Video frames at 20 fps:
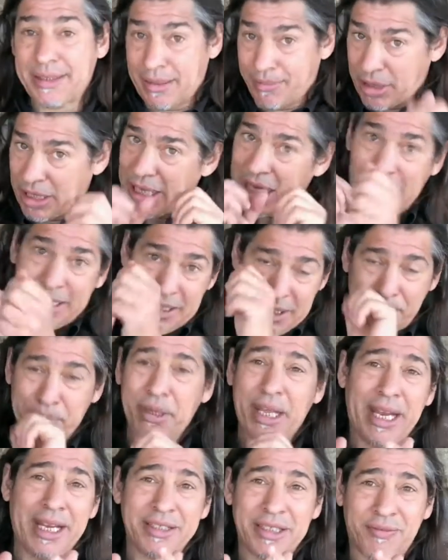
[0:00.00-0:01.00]
I mean, eat the
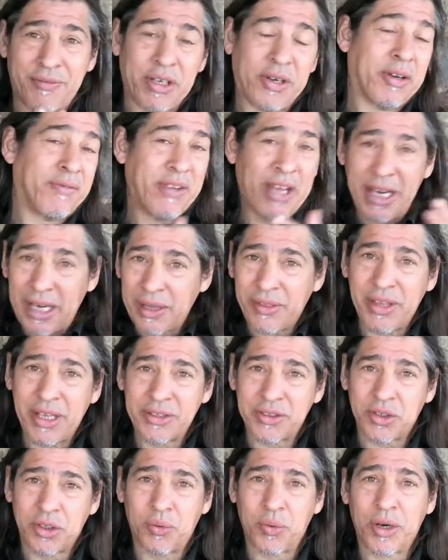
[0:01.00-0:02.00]
plants. I figured if
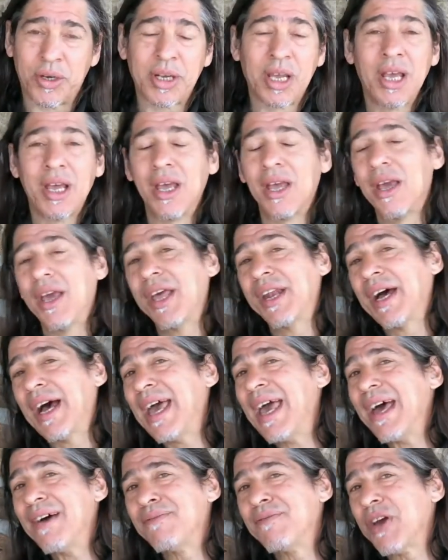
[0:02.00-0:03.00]
anything's going to work, and I
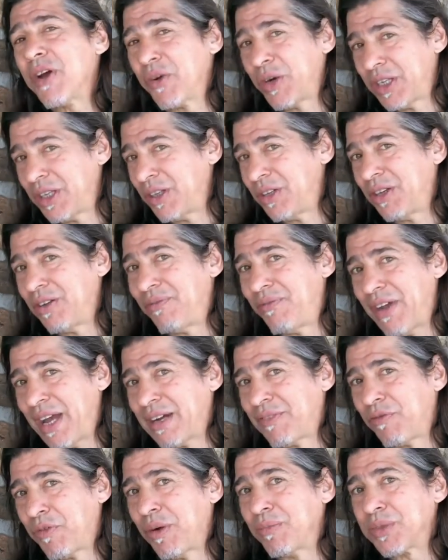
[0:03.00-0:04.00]
have very little
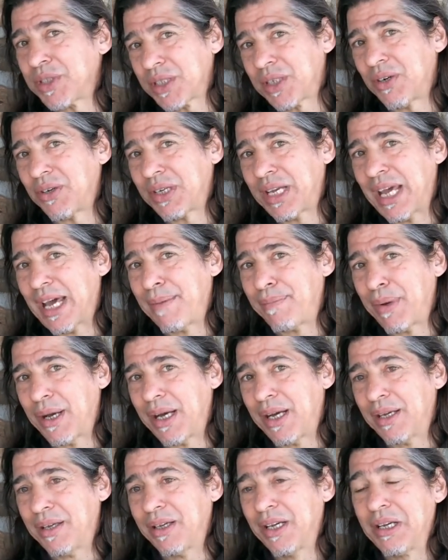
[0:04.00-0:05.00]
effect from
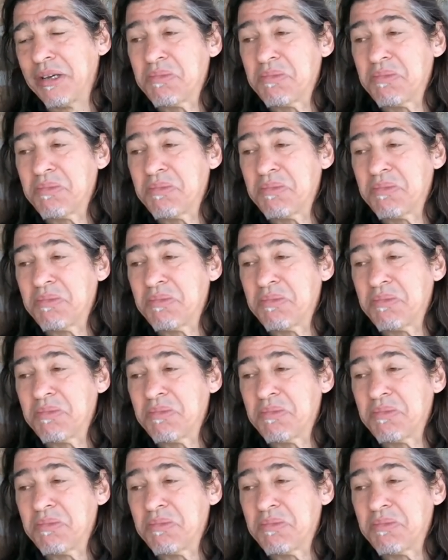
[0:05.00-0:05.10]
Skullcap.